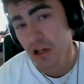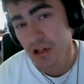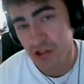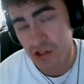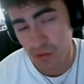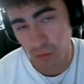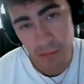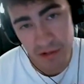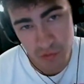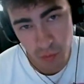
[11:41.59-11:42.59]
she's a
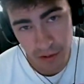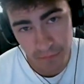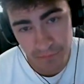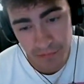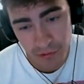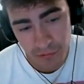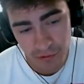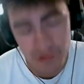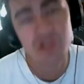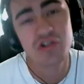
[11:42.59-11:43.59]
woman as well. So
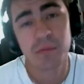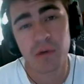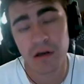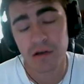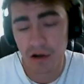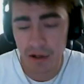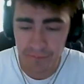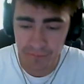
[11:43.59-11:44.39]
let's just jump right in, all right?